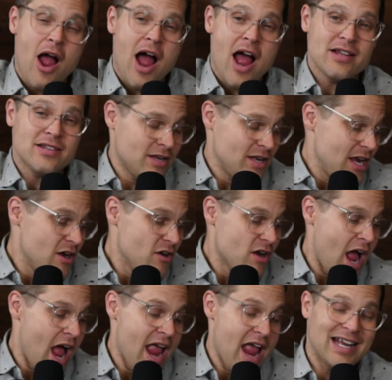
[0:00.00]
I said, here,
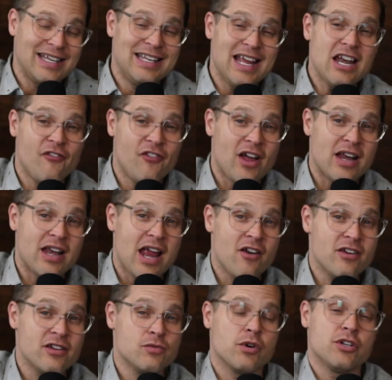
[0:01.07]
I identified
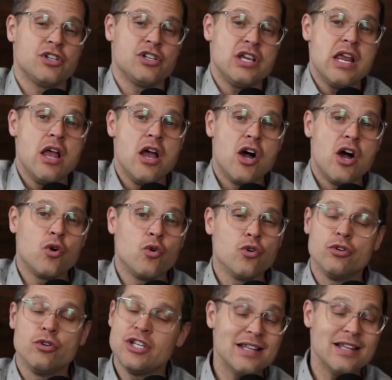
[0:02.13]
areas where she
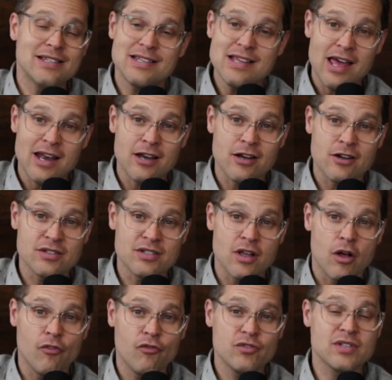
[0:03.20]
grew. She didn't see that in
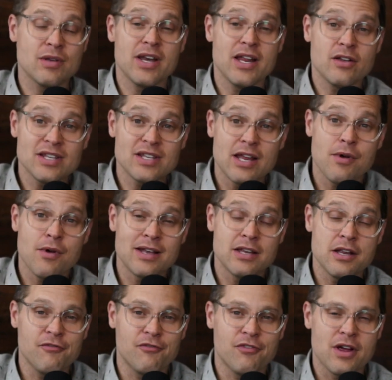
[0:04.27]
herself. Somebody else had to
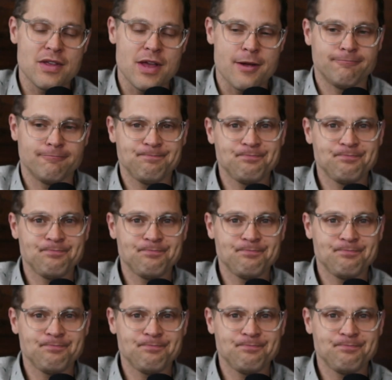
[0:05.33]
identify that.